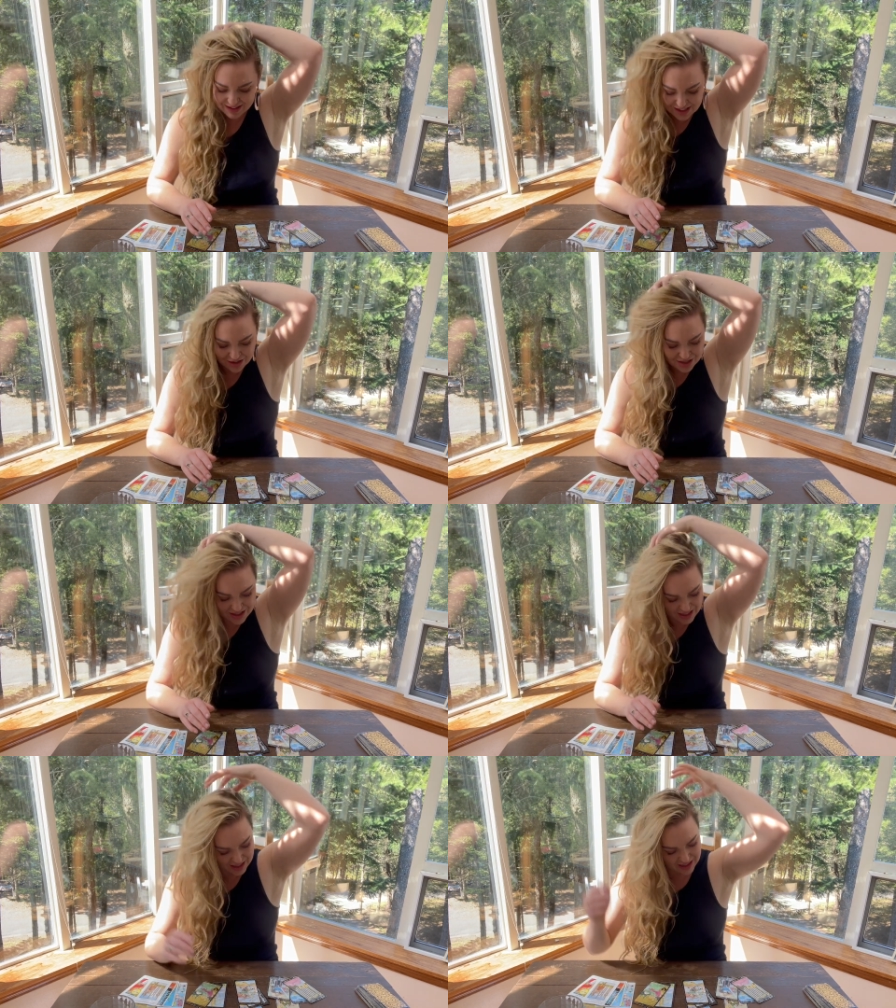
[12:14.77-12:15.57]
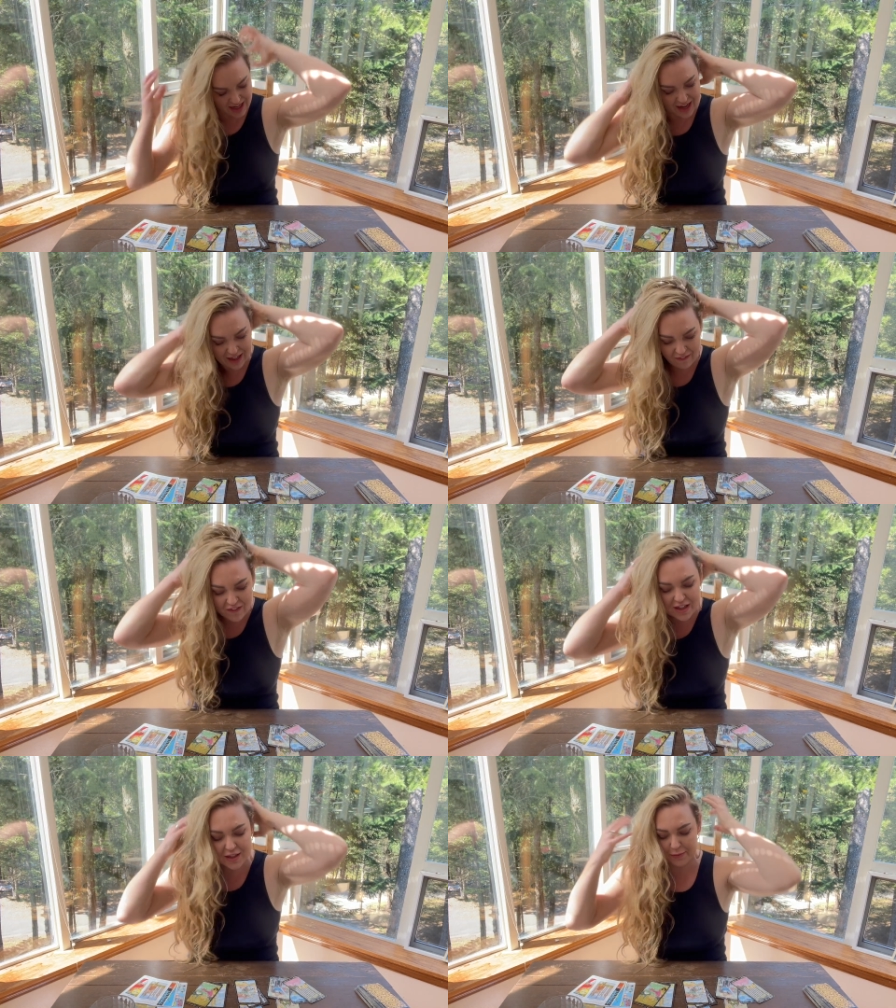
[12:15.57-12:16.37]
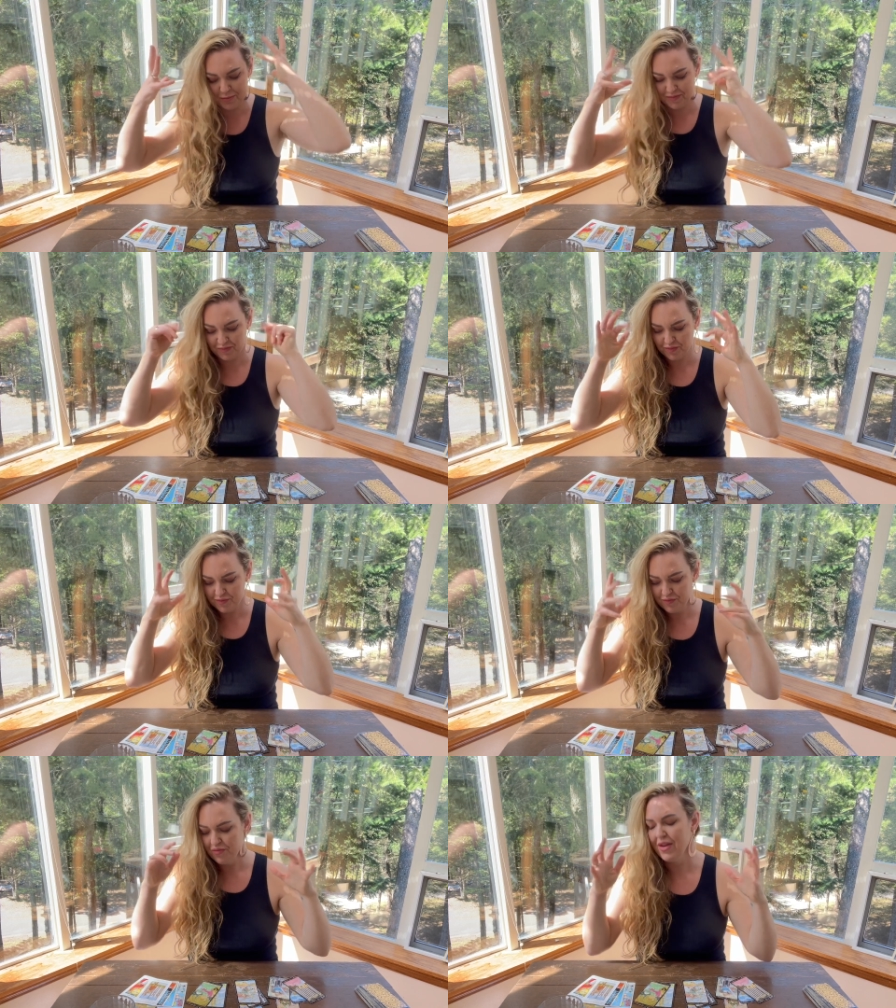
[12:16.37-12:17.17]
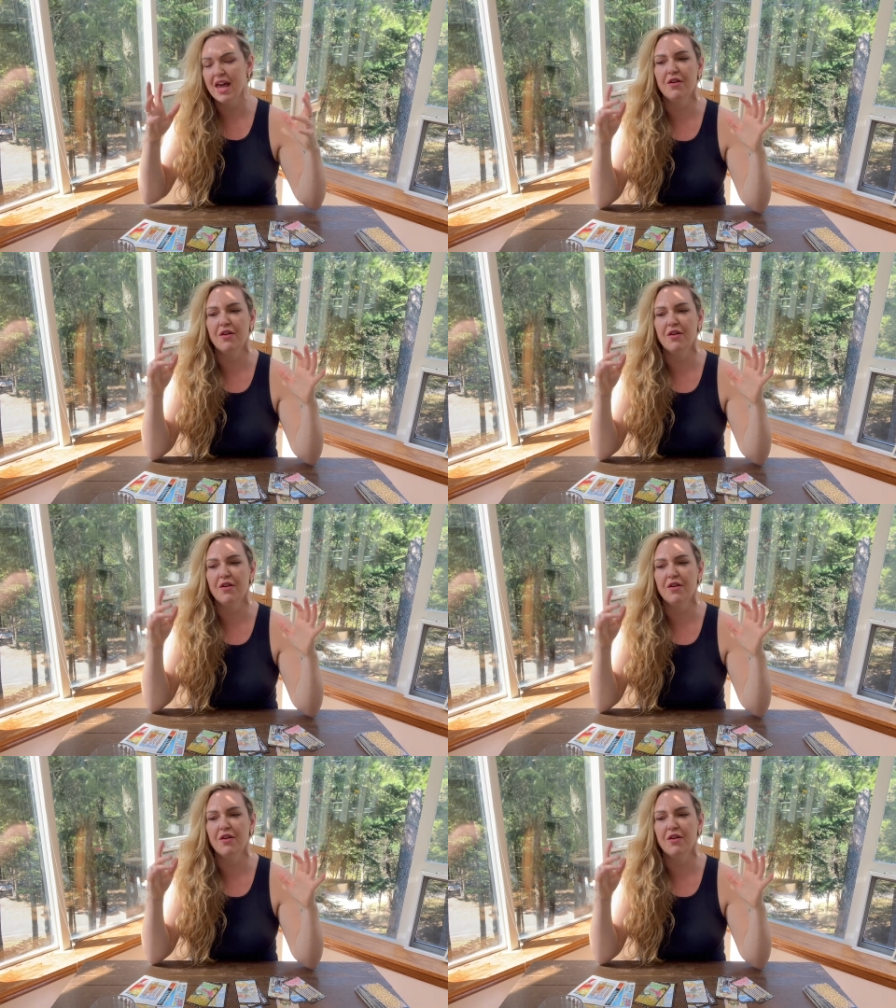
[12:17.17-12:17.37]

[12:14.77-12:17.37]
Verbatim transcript: I think you're just getting it, and I can feel it, and